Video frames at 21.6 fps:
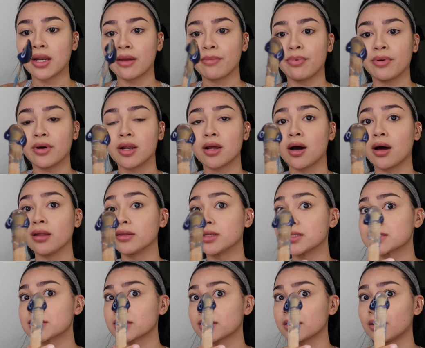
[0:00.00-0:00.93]
and I put it on
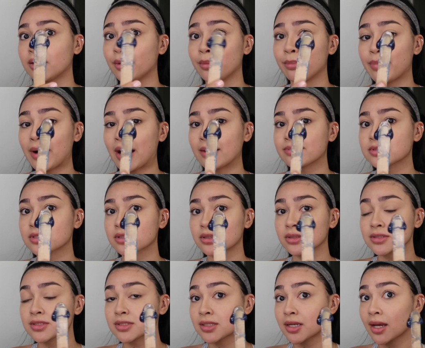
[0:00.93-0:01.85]
this little
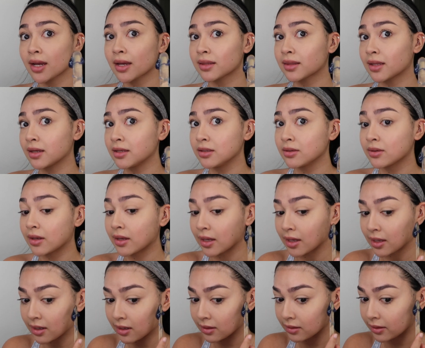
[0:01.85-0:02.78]
popsicle stick that you can
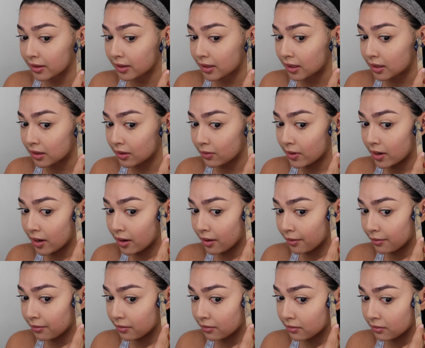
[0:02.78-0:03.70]
get it like
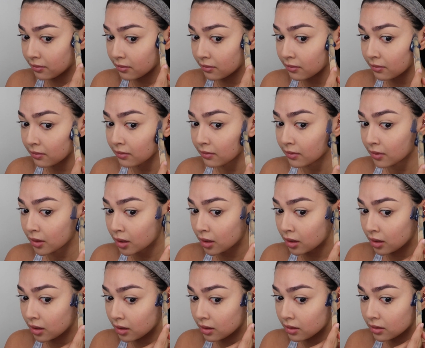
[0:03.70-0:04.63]
anywhere.
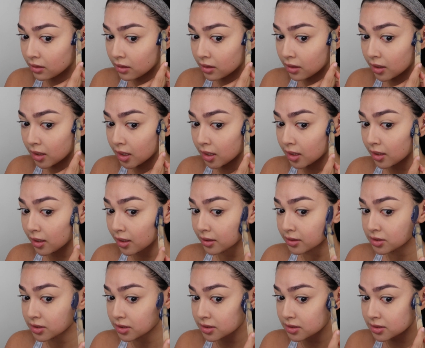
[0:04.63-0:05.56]
And
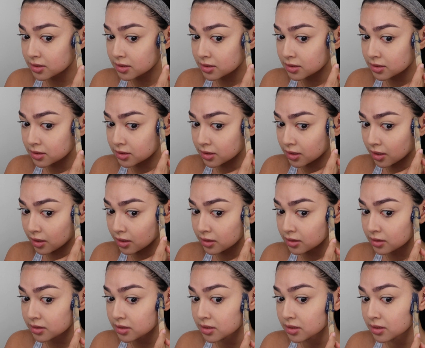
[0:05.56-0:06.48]
I just
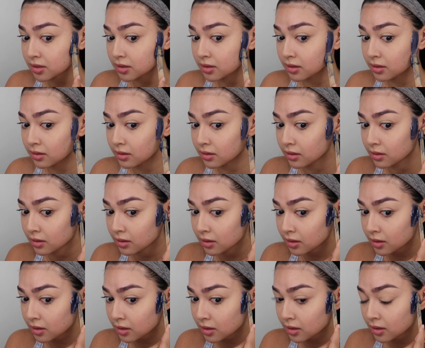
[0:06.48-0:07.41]
start
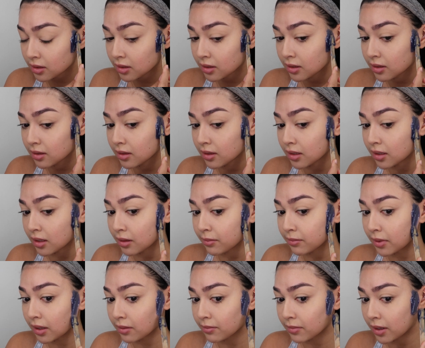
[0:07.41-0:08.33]
and I
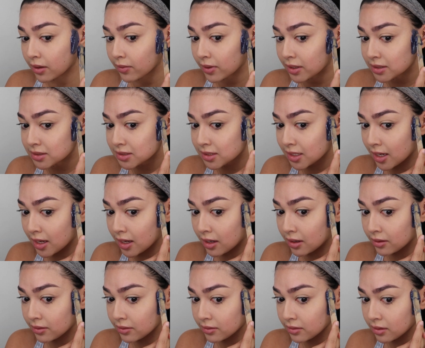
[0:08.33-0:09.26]
make my way
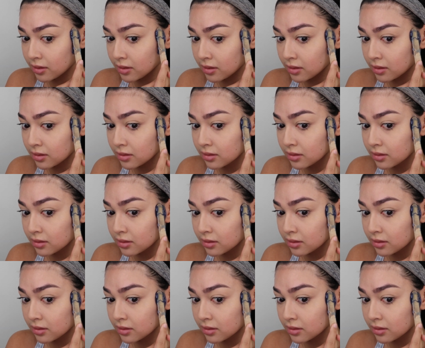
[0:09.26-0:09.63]
down.